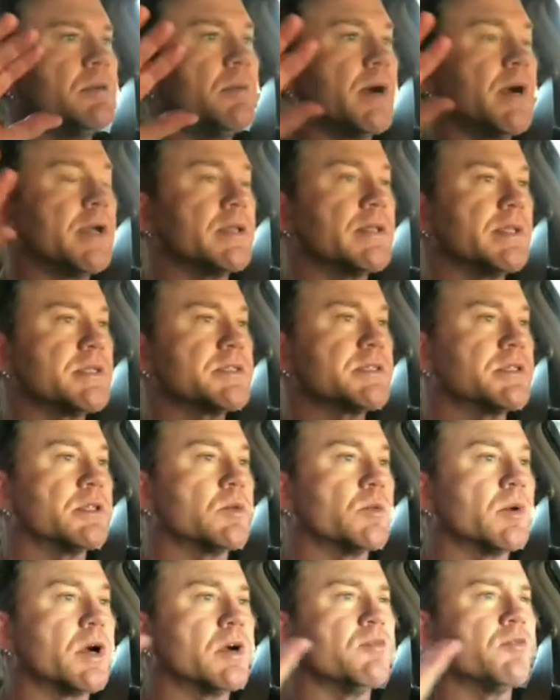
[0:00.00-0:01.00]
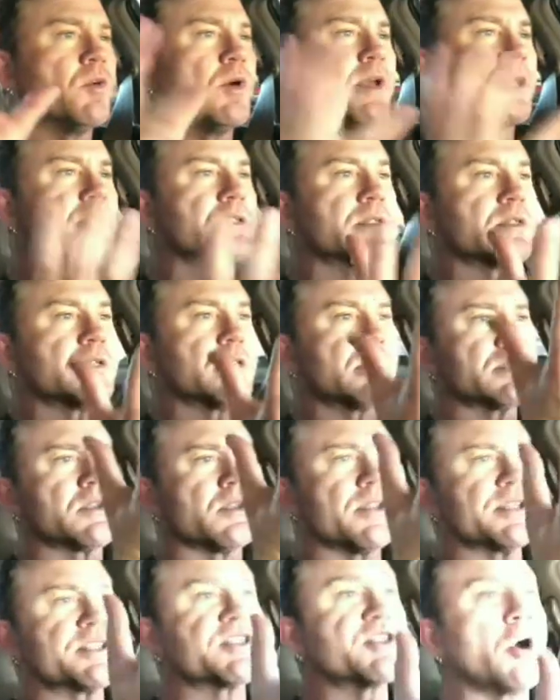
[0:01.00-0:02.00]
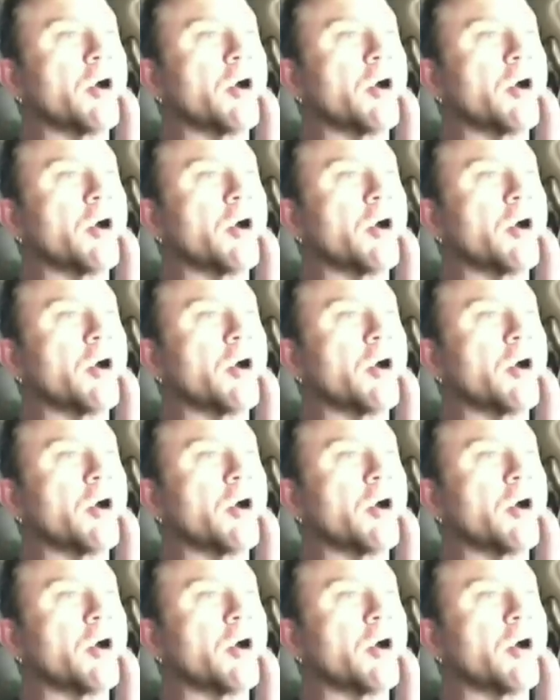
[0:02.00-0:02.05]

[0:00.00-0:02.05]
the mind listened to the wrong voice. So the